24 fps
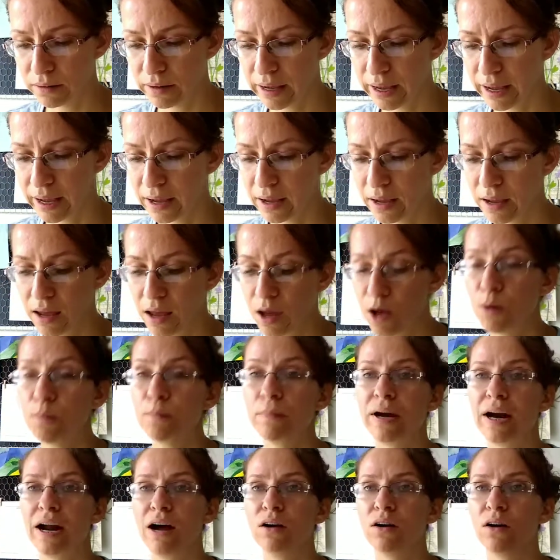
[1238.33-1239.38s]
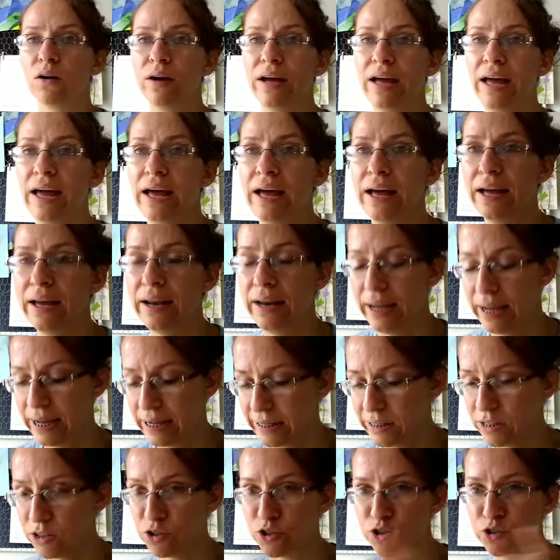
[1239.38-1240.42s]
Okay, but I'll go ahead
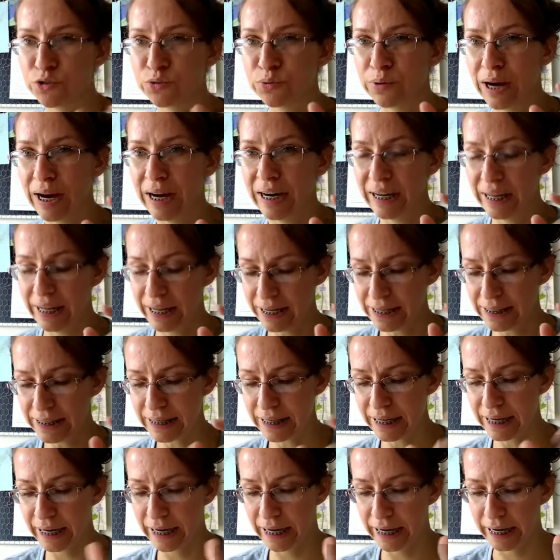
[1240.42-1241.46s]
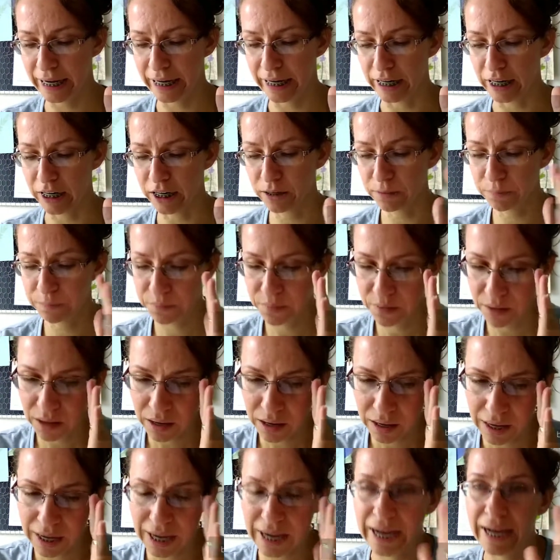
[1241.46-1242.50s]
and try to end it here
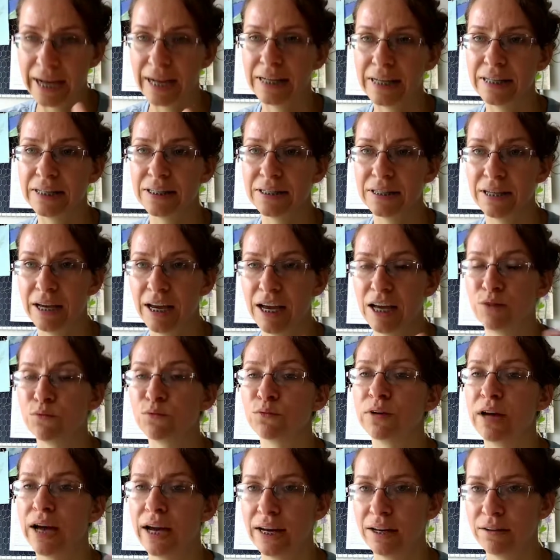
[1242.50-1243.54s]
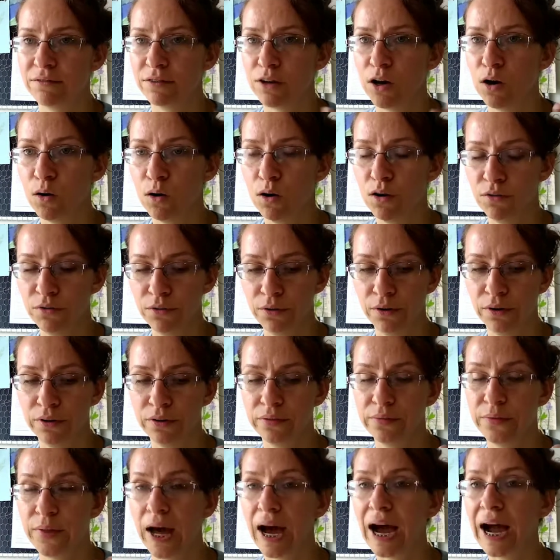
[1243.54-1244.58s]
and kind of go
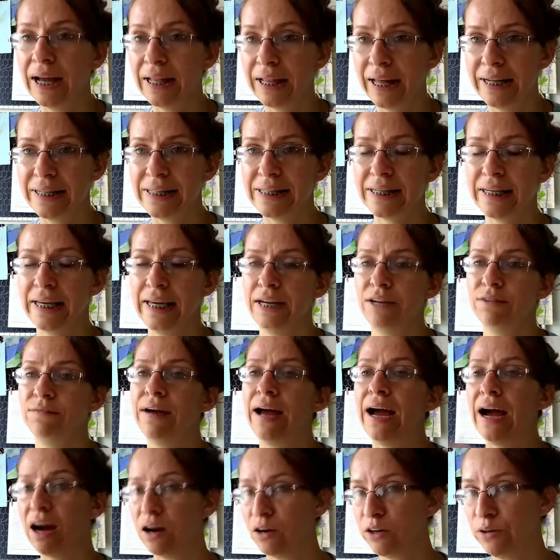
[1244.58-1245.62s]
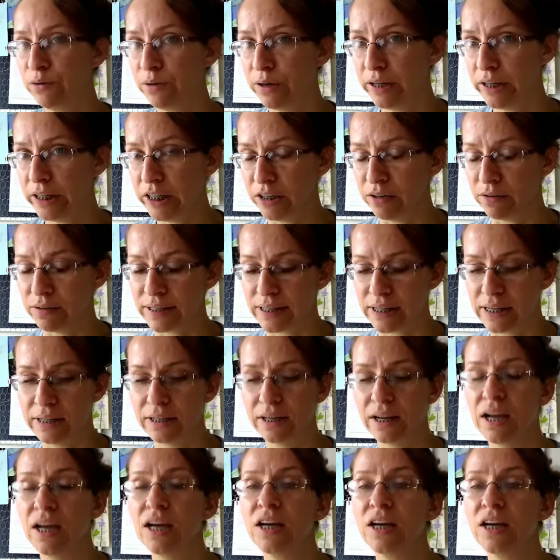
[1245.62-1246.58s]
over the highlights again of how you can use it.